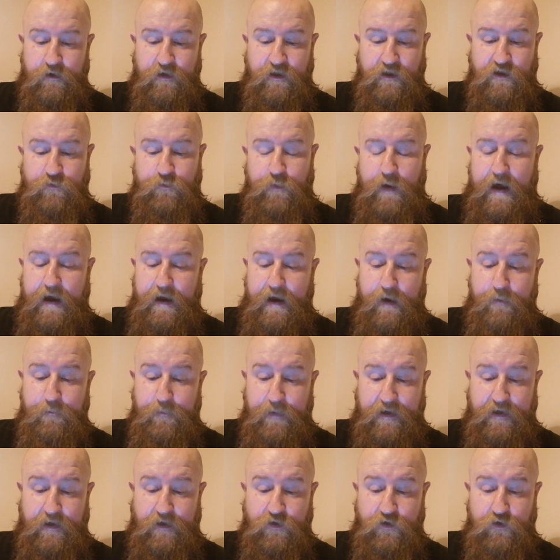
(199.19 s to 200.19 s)
despite a
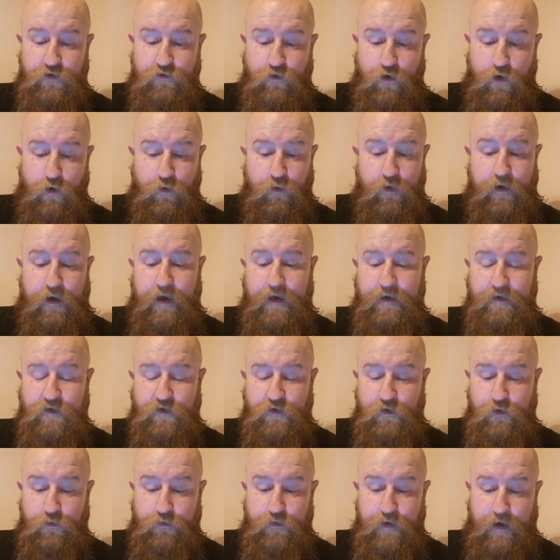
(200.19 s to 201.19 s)
mini stroke in
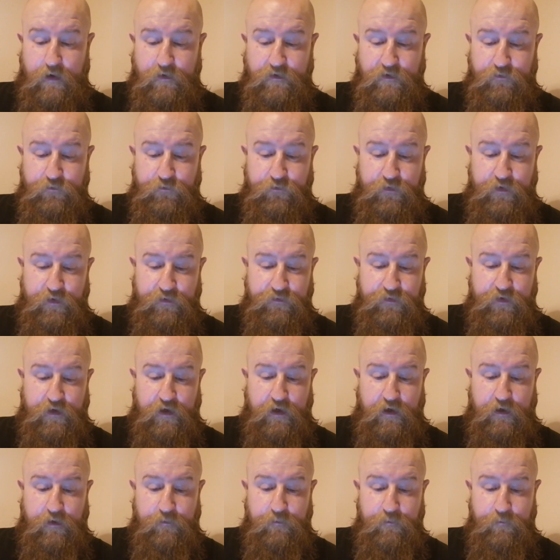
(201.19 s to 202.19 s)

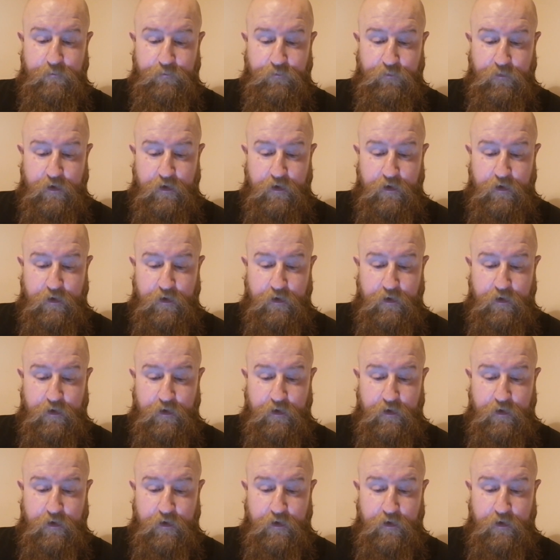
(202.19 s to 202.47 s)
2015.